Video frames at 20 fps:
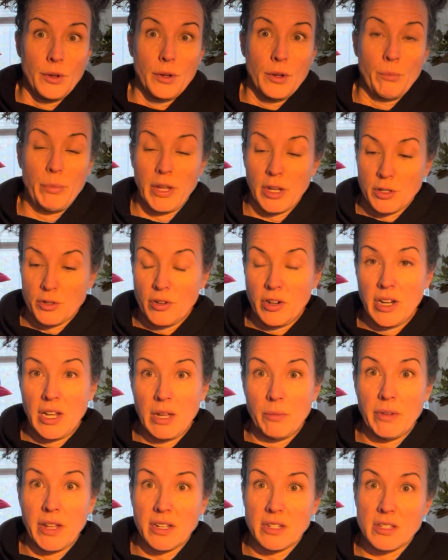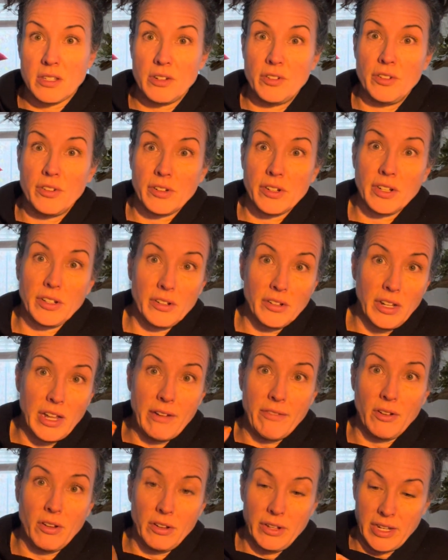Picturing him like serial killer
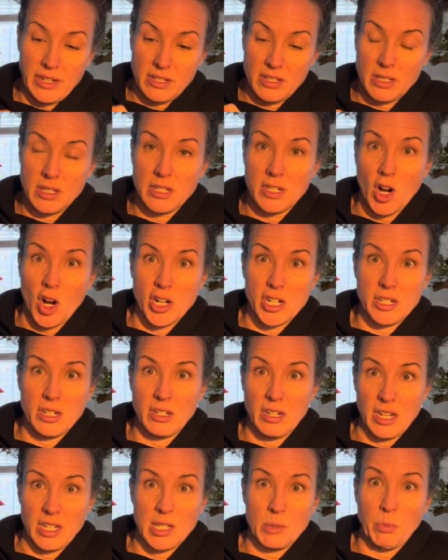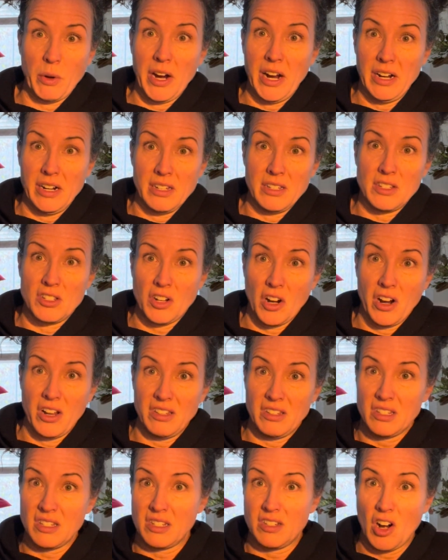level, like starch, like spraying his
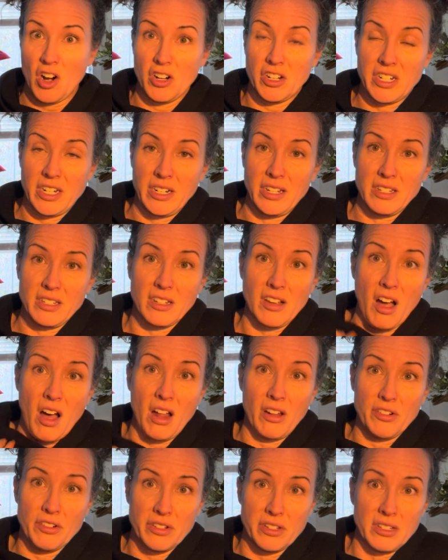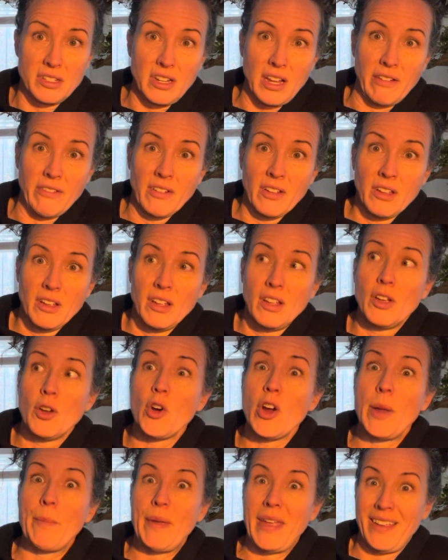and starching his collars and stuff.
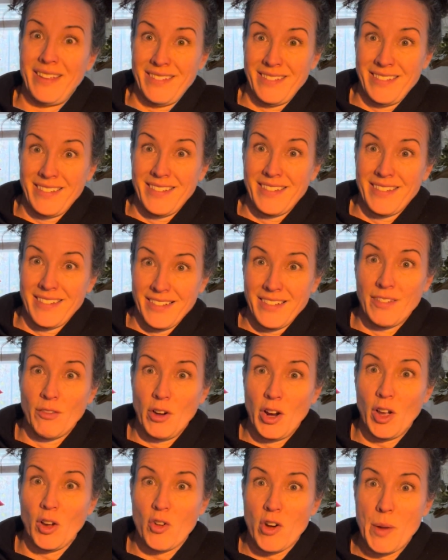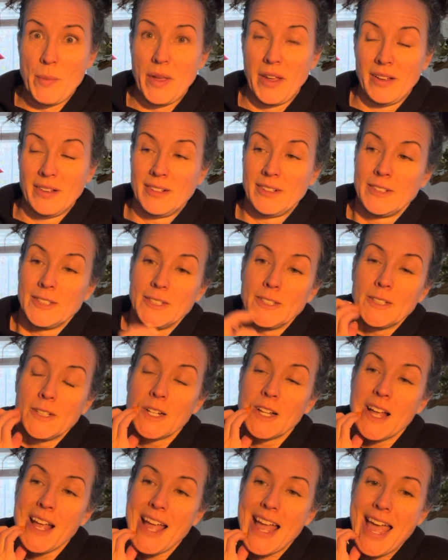Creepy, real creepy.
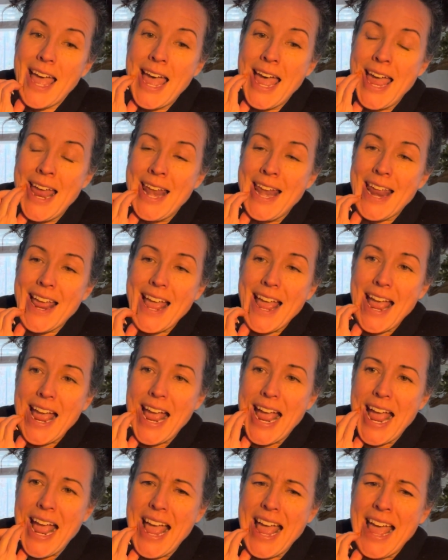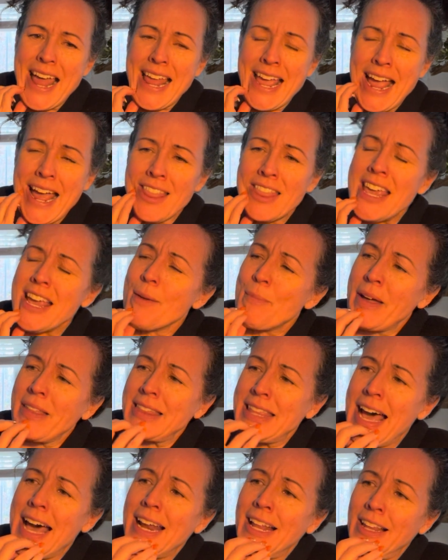And like, I think about
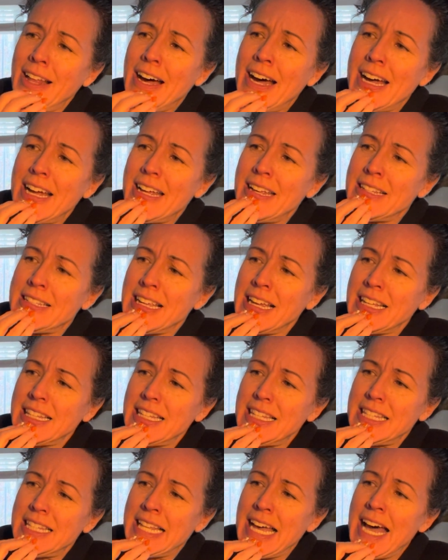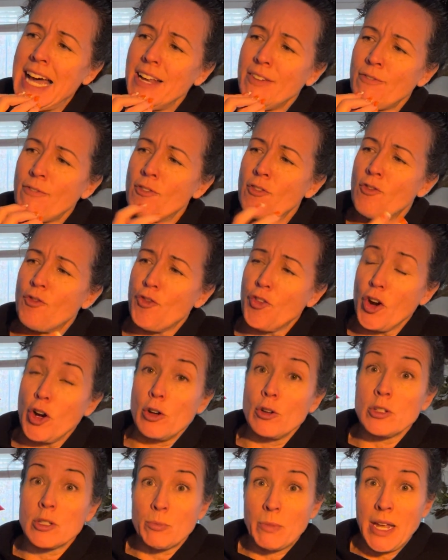that a lot. It's like, that
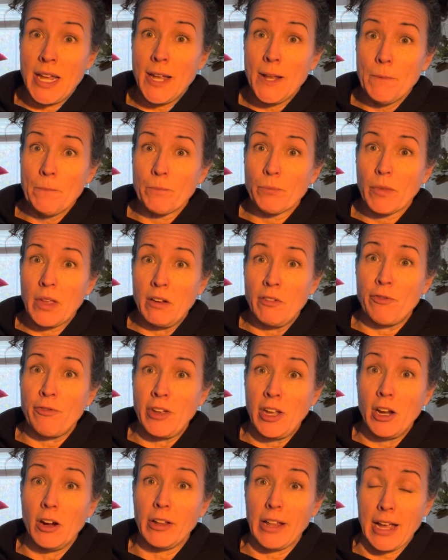froze me in fear.